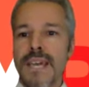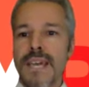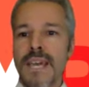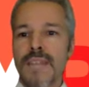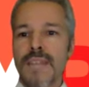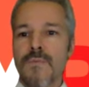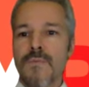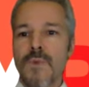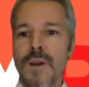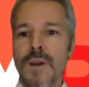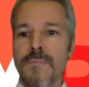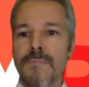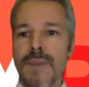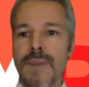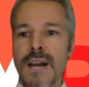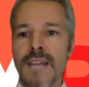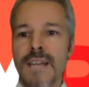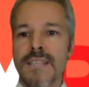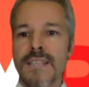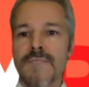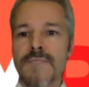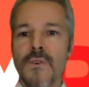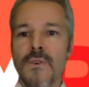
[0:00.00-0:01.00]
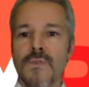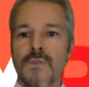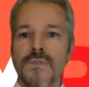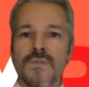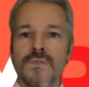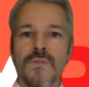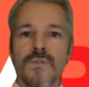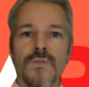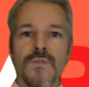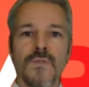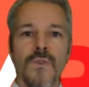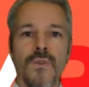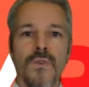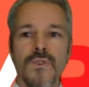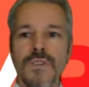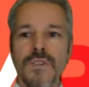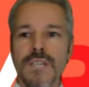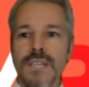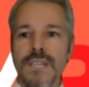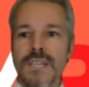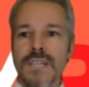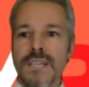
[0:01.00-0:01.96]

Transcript: nypassivehouse.org.